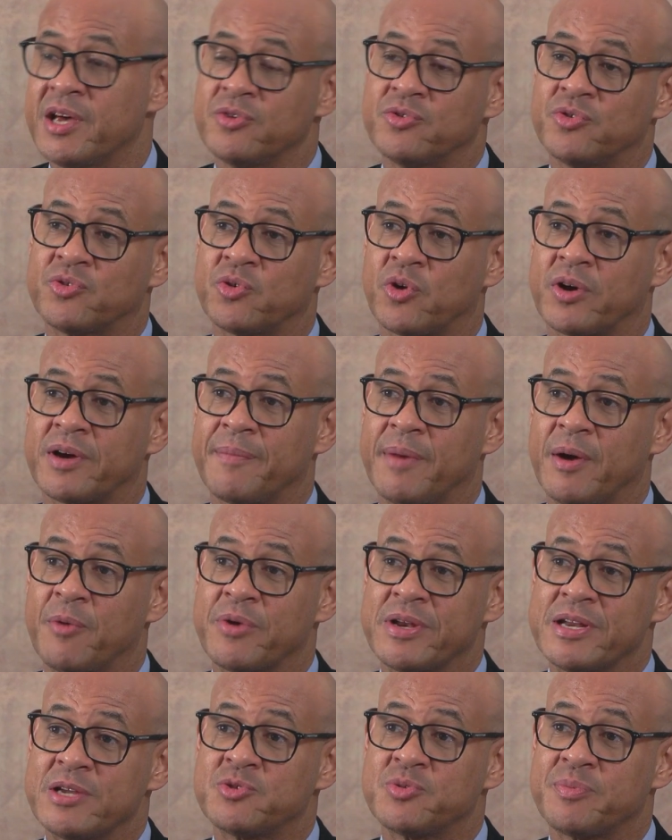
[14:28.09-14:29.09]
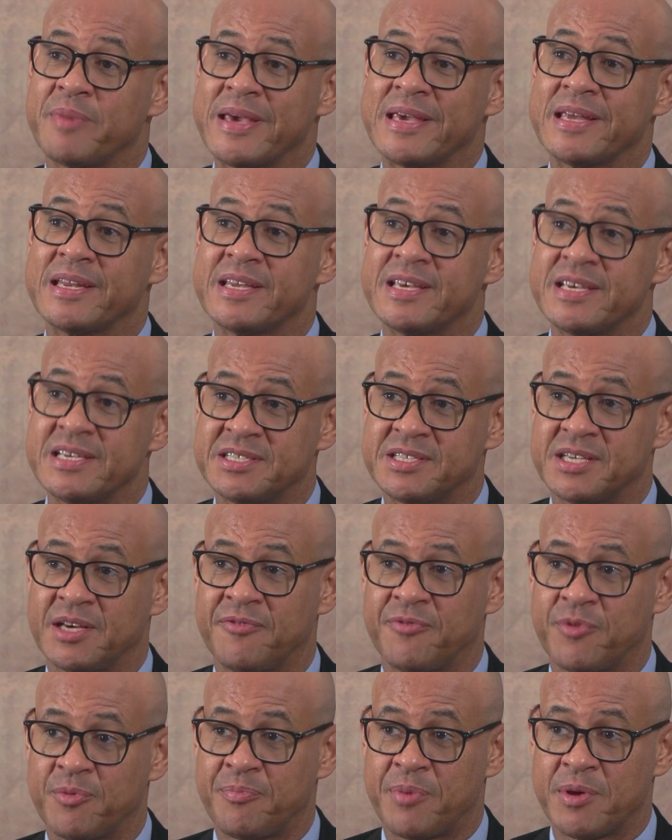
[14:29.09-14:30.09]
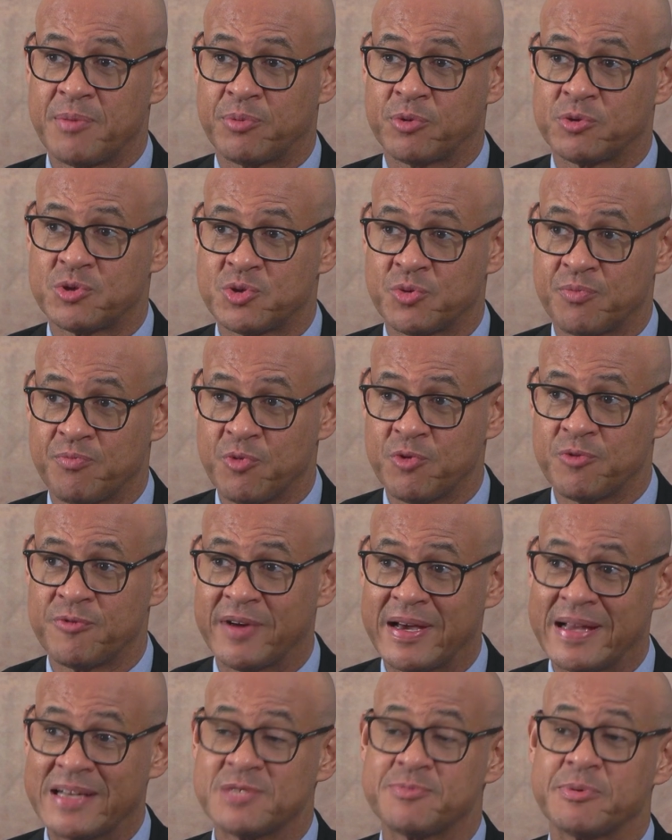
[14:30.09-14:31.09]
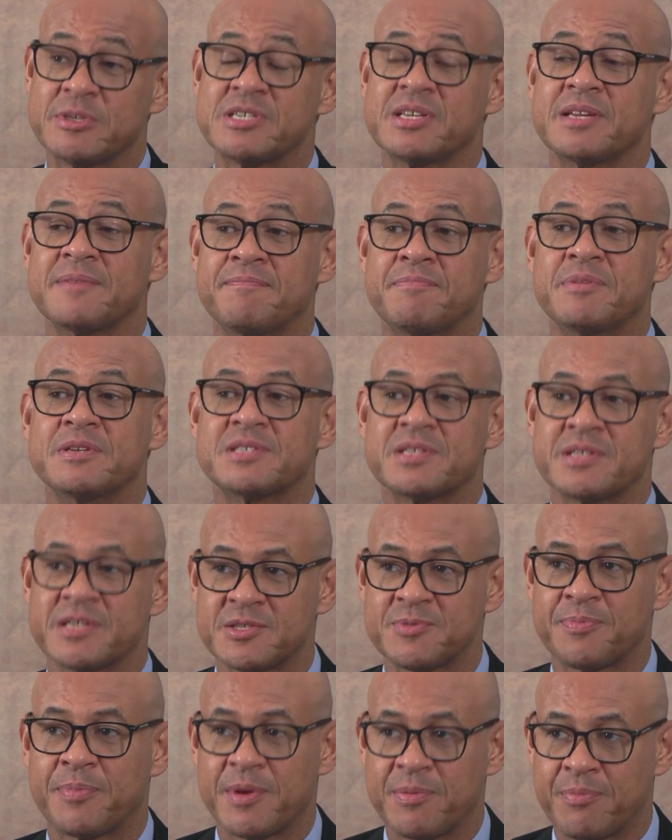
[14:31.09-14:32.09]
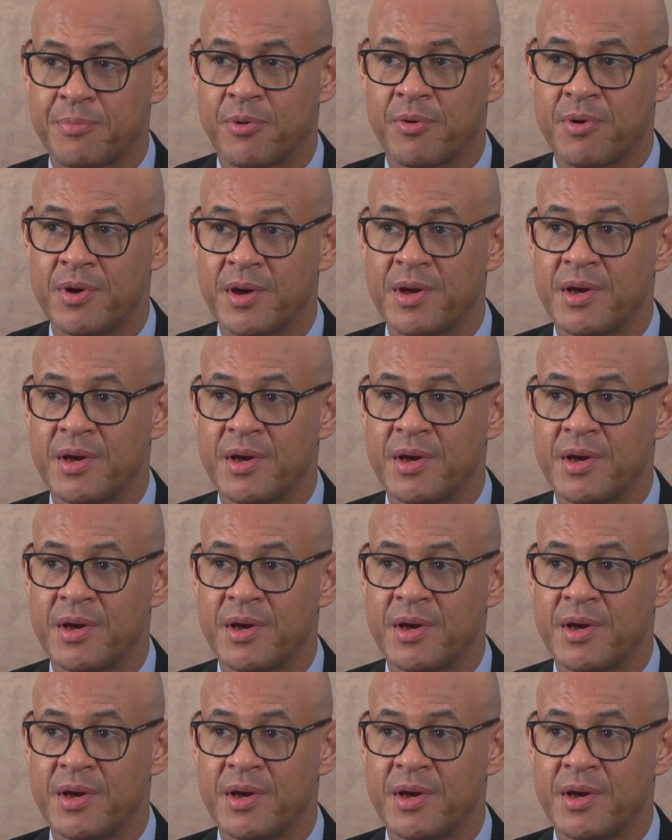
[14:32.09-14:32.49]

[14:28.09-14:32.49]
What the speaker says: to talk about we need to make it easier for people to move, and especially business people.